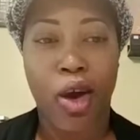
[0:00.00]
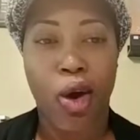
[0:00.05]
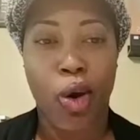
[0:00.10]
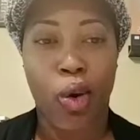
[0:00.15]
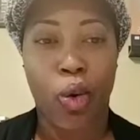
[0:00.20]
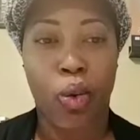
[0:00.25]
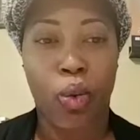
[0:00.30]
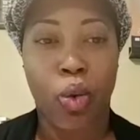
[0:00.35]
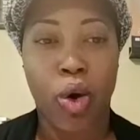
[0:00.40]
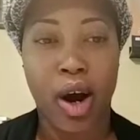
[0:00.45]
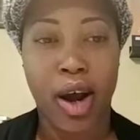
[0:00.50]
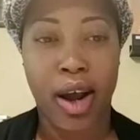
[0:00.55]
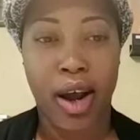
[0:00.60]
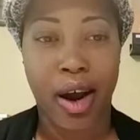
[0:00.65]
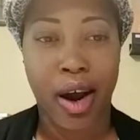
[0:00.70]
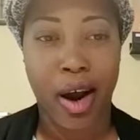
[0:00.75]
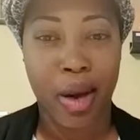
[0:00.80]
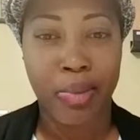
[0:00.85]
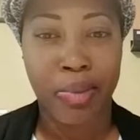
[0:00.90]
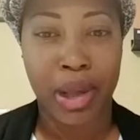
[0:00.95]
what
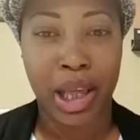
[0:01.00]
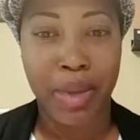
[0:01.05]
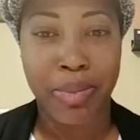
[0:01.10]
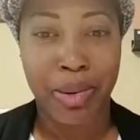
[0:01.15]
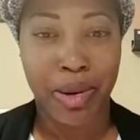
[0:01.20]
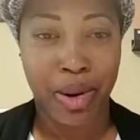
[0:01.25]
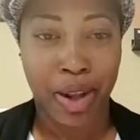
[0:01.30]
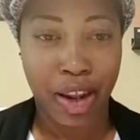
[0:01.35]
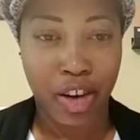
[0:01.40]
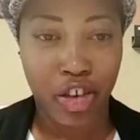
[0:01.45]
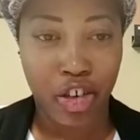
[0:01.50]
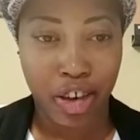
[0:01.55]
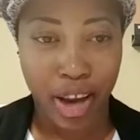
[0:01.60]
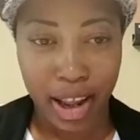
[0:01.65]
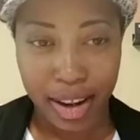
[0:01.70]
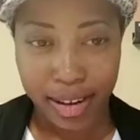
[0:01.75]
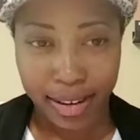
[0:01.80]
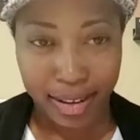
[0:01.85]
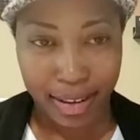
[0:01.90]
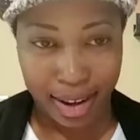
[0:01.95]
are people
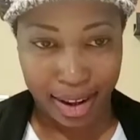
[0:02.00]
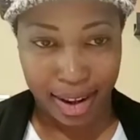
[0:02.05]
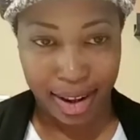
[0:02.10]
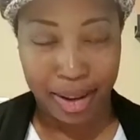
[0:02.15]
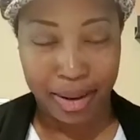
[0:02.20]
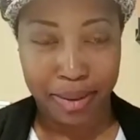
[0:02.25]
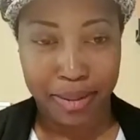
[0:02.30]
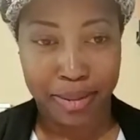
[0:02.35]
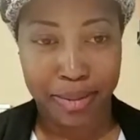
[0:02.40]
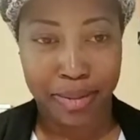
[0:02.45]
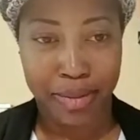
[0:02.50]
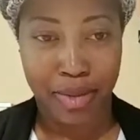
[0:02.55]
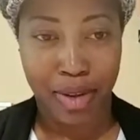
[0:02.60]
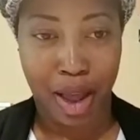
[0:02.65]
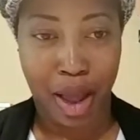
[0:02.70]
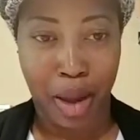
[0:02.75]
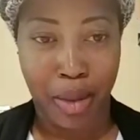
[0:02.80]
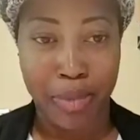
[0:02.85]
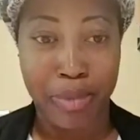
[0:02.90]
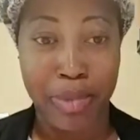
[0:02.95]
ingesting
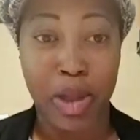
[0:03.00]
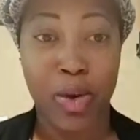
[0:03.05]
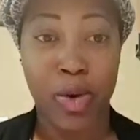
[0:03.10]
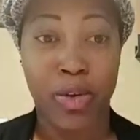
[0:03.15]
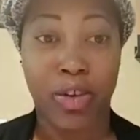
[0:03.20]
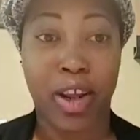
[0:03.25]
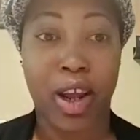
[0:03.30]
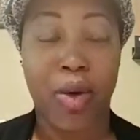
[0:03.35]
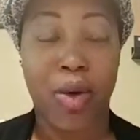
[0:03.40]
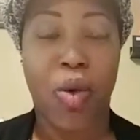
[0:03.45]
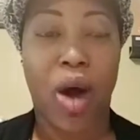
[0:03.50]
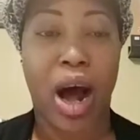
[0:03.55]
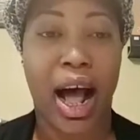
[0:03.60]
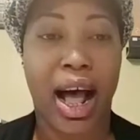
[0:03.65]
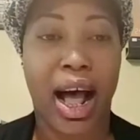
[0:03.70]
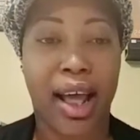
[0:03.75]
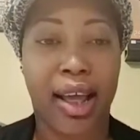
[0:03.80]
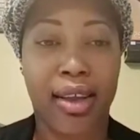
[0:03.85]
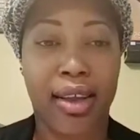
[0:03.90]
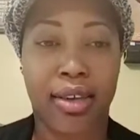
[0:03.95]

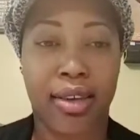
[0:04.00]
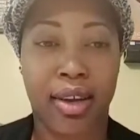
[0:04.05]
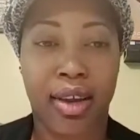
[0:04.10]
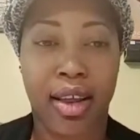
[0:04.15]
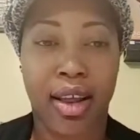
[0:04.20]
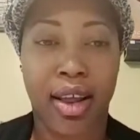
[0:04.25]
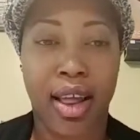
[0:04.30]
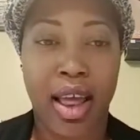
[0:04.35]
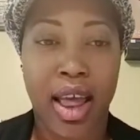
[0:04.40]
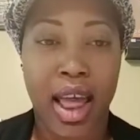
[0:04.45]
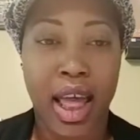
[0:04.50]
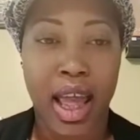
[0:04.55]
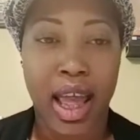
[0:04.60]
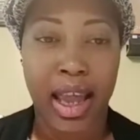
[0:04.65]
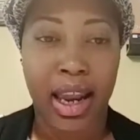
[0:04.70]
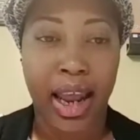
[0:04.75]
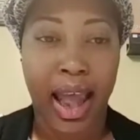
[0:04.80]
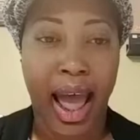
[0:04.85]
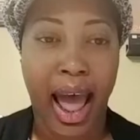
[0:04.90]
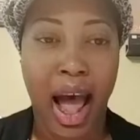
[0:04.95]
music-wise
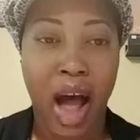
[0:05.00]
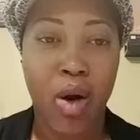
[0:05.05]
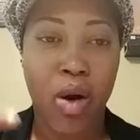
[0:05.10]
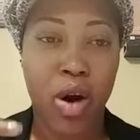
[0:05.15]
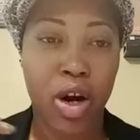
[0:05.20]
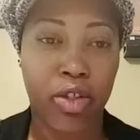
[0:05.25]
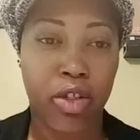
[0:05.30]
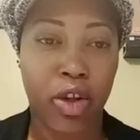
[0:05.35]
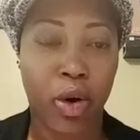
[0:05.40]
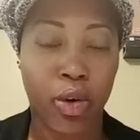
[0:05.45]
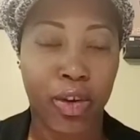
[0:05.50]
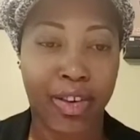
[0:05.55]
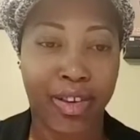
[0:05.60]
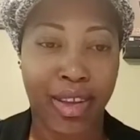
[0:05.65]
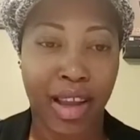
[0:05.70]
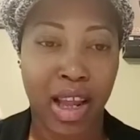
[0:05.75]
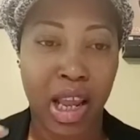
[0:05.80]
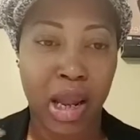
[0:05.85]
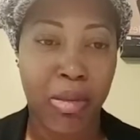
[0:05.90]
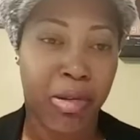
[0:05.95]
and how are those
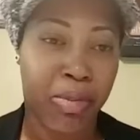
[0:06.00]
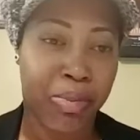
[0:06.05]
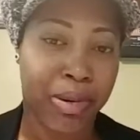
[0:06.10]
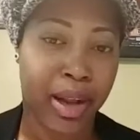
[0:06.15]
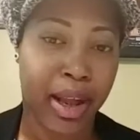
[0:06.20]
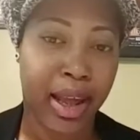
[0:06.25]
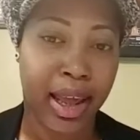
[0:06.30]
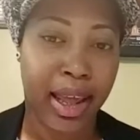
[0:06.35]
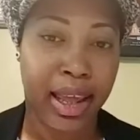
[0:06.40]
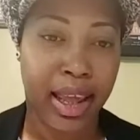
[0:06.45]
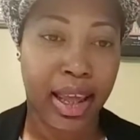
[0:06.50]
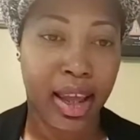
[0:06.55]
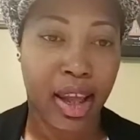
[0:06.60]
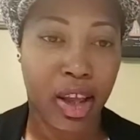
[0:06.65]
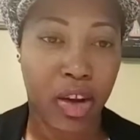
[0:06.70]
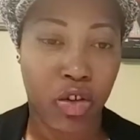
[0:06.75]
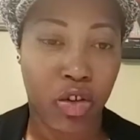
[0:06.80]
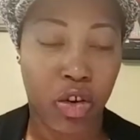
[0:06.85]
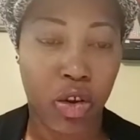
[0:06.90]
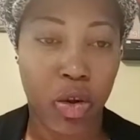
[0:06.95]
themes playing
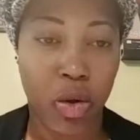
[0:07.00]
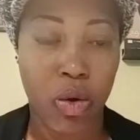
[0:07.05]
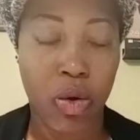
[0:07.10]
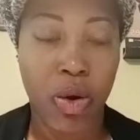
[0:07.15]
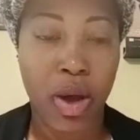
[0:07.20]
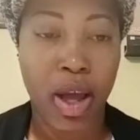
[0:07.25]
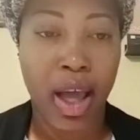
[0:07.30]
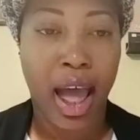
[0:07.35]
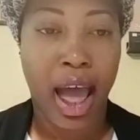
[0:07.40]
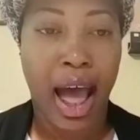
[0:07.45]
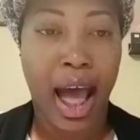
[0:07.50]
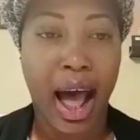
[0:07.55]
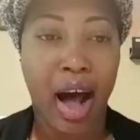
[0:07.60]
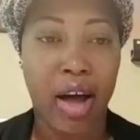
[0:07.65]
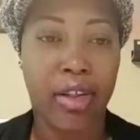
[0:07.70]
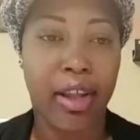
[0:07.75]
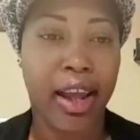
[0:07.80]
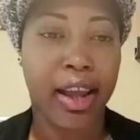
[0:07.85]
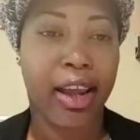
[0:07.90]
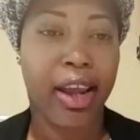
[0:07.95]
into how
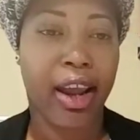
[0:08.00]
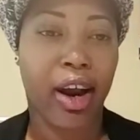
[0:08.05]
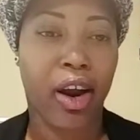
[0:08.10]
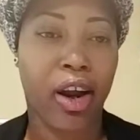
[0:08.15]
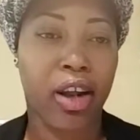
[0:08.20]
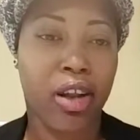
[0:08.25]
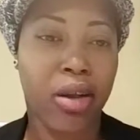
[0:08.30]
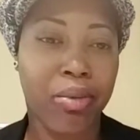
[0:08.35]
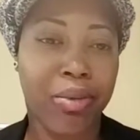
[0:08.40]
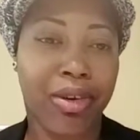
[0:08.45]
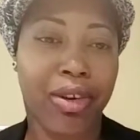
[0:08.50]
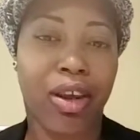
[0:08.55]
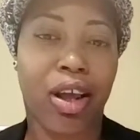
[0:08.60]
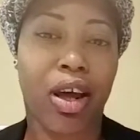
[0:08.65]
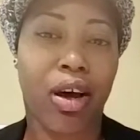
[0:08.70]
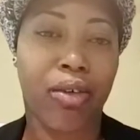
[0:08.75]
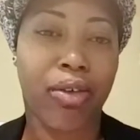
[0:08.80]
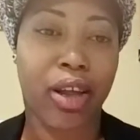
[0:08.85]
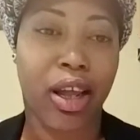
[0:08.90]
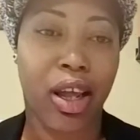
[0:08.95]
they carry
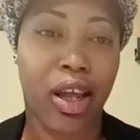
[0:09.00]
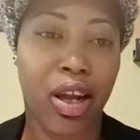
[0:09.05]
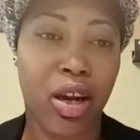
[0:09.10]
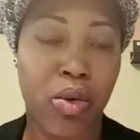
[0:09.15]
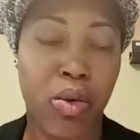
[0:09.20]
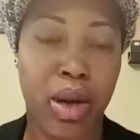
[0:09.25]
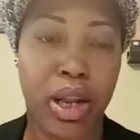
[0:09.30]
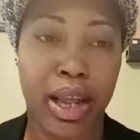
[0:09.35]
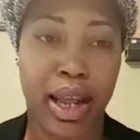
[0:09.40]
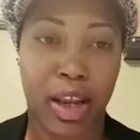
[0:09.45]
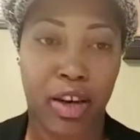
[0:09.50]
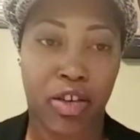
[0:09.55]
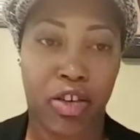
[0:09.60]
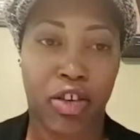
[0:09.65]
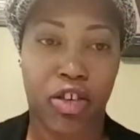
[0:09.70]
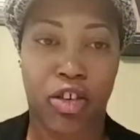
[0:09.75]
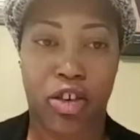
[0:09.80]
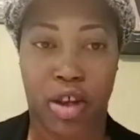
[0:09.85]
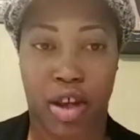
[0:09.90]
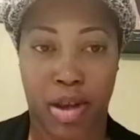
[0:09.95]
themselves in a
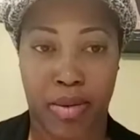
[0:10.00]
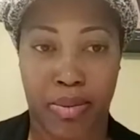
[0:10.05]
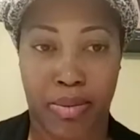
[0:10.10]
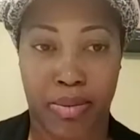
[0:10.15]
relationship.